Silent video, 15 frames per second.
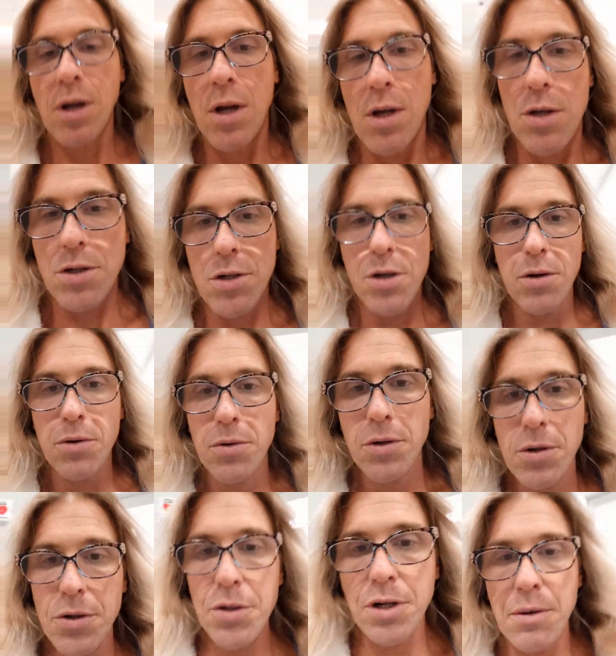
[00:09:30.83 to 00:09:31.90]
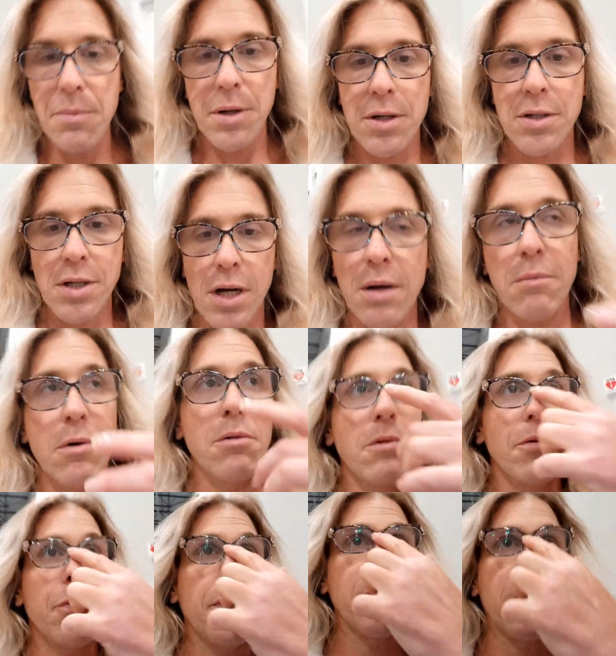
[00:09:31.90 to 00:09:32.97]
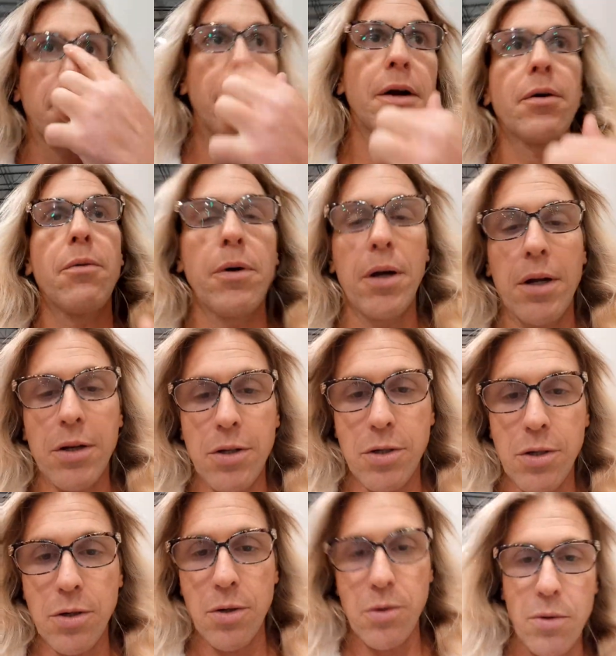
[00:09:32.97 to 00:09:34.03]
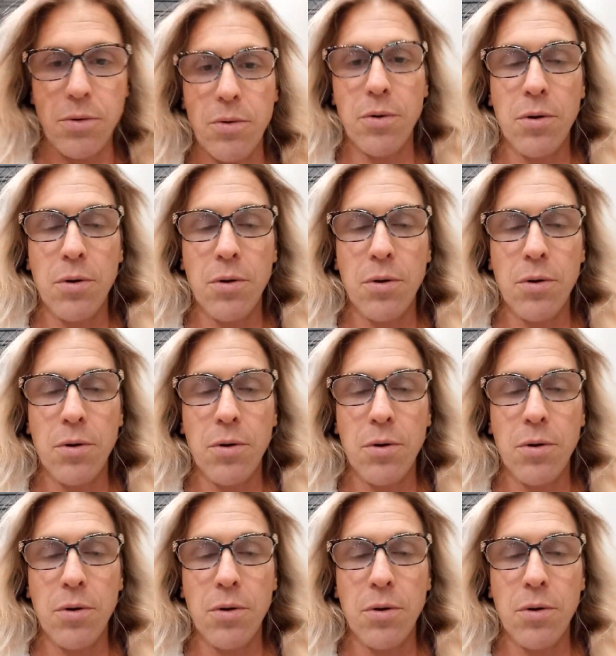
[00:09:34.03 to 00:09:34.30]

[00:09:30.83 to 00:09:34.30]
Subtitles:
So there's going to be a time where we figure out a way to